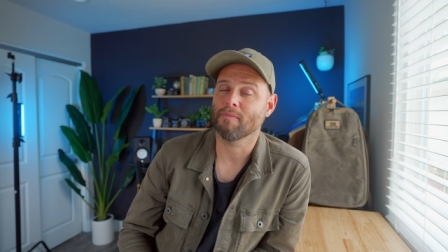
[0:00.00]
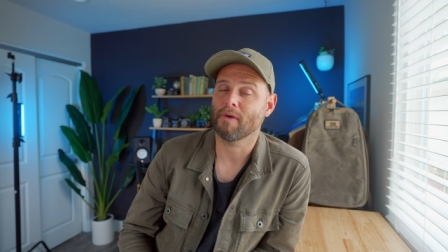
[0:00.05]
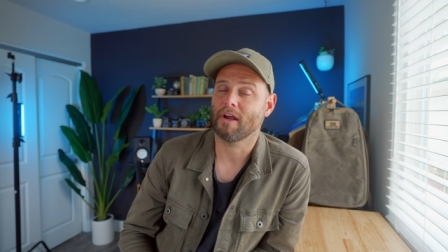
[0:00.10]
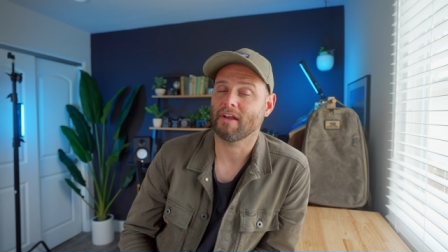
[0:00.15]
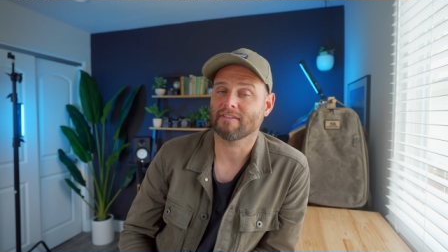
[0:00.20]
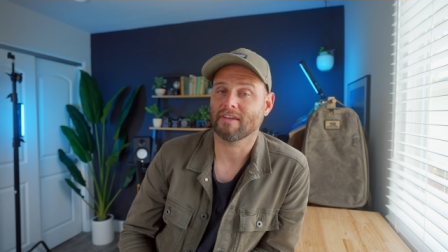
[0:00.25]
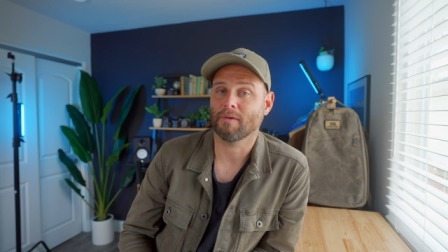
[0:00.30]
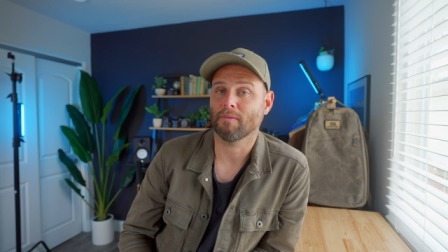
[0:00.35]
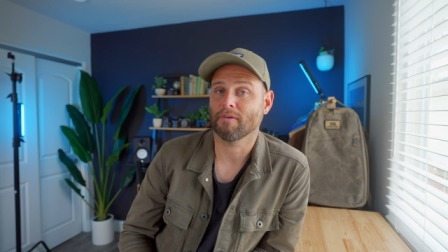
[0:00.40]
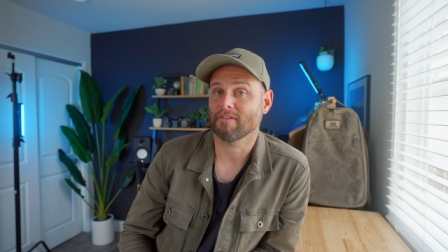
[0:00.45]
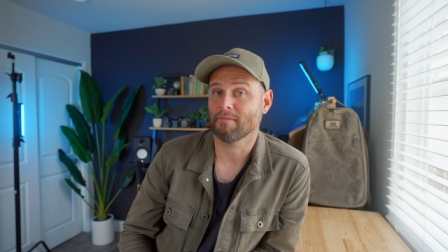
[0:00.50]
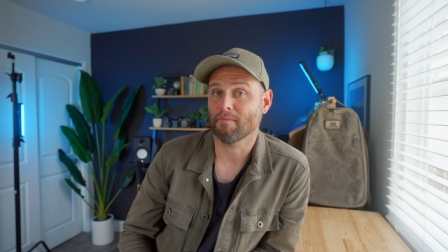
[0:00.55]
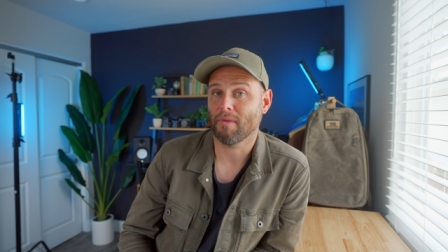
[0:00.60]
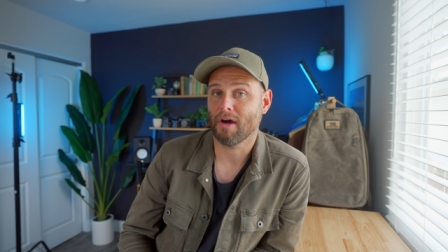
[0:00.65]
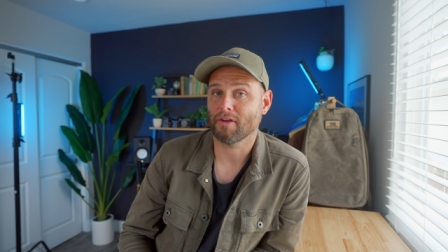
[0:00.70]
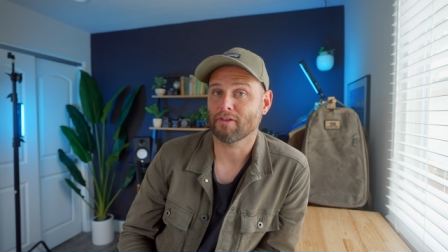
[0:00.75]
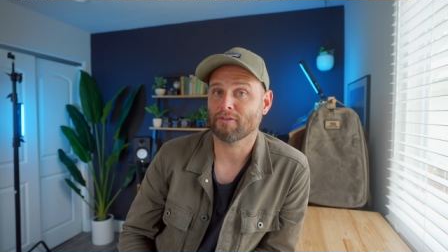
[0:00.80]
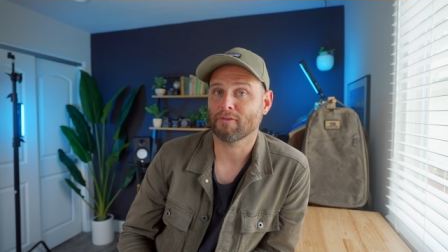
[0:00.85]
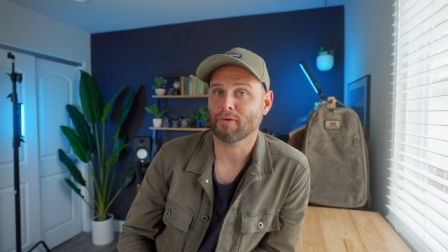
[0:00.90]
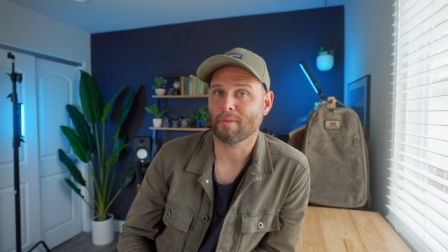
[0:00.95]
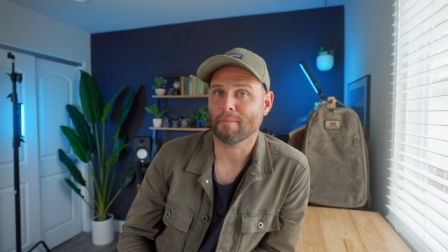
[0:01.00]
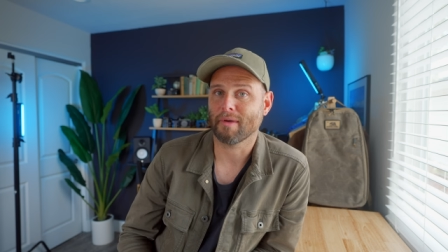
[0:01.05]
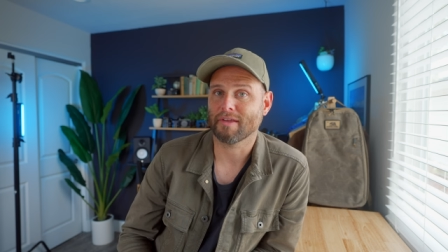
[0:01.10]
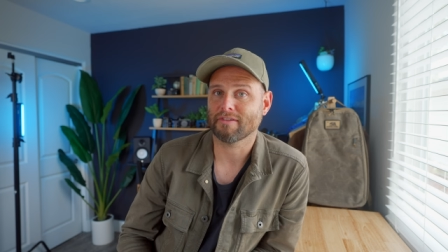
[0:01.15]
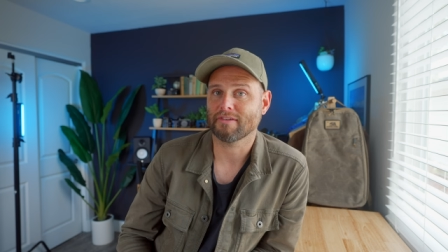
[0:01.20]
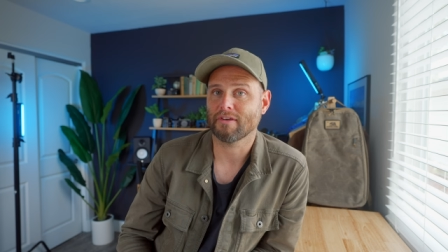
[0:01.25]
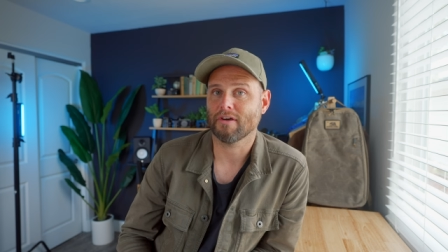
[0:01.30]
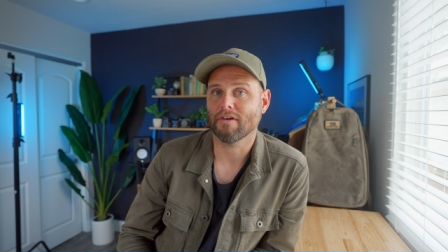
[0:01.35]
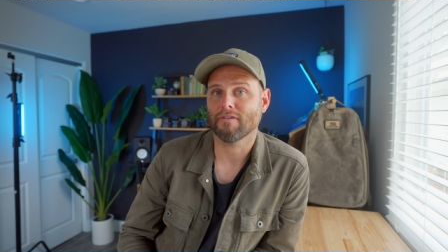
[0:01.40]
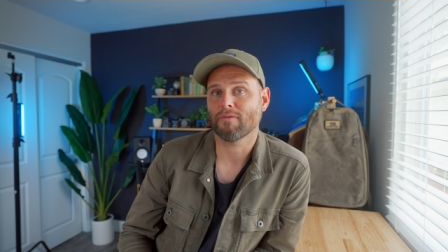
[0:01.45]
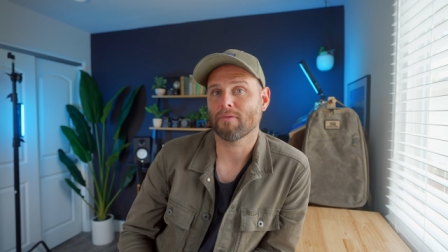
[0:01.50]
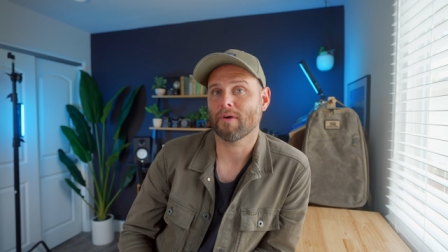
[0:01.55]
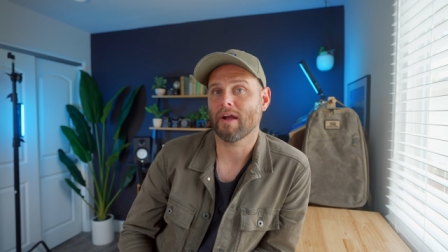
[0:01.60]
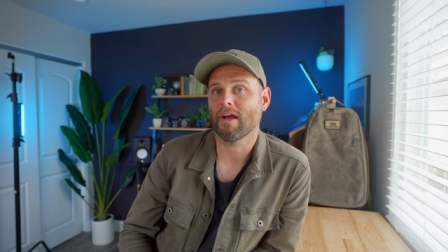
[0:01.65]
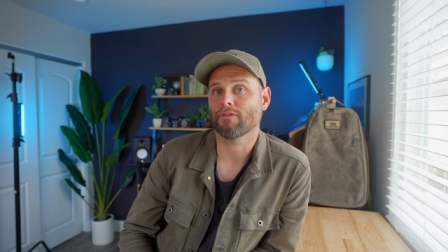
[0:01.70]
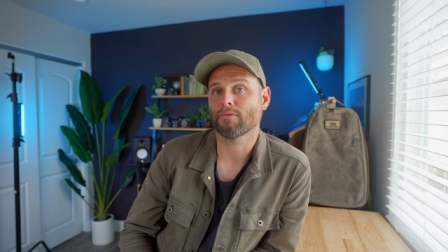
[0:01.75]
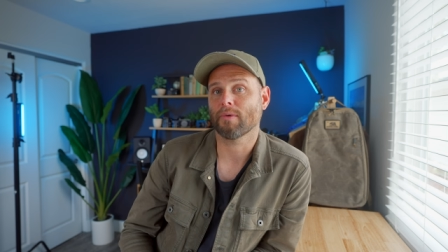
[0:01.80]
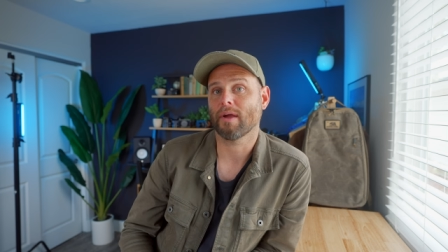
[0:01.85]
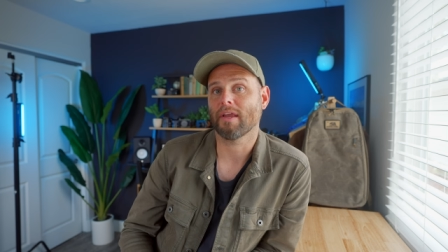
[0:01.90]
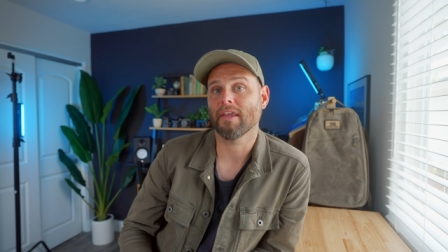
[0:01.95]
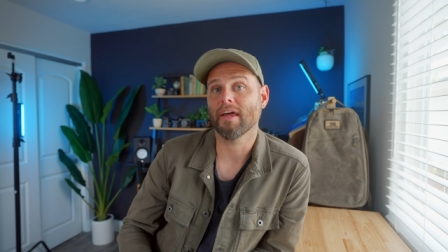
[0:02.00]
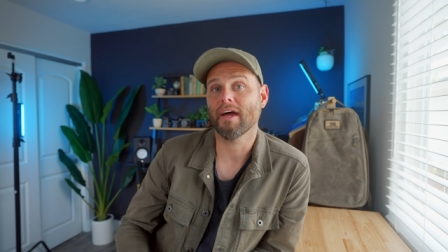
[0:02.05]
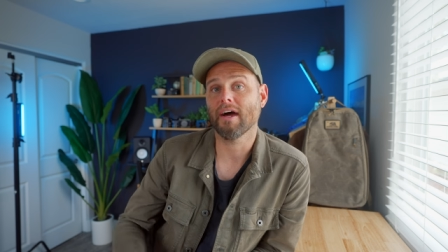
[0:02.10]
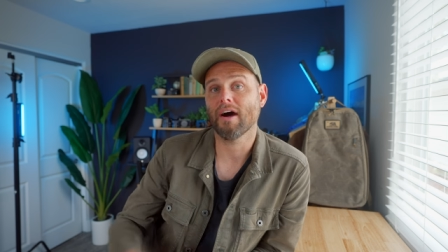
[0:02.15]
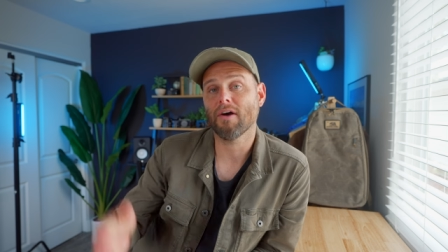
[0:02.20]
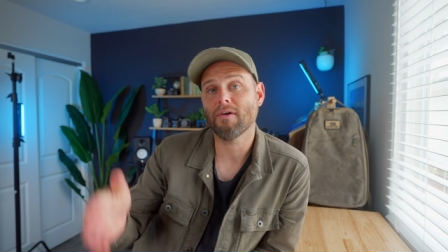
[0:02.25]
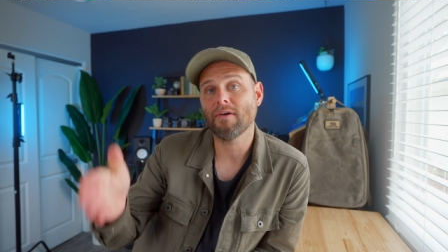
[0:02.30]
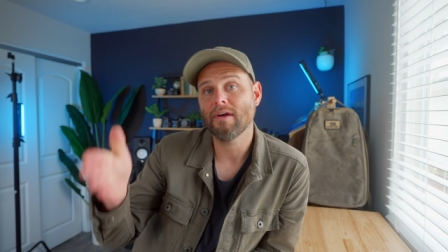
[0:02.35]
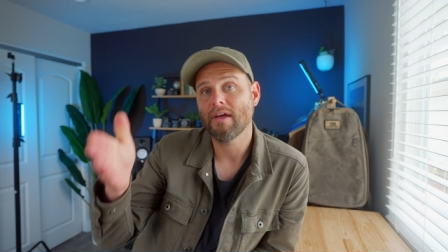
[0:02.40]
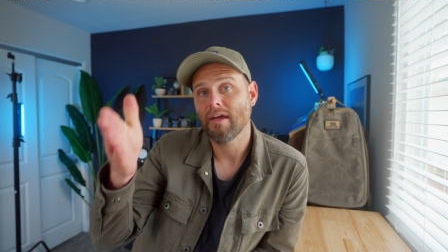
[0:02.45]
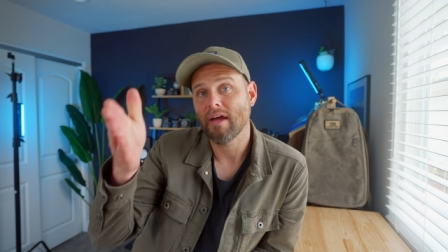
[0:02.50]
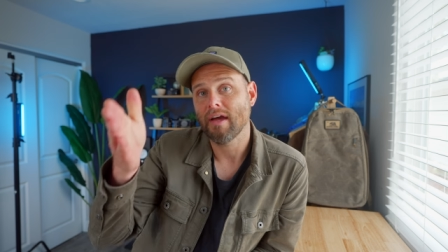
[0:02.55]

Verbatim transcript: because I wasn't monitoring myself. Whereas right now,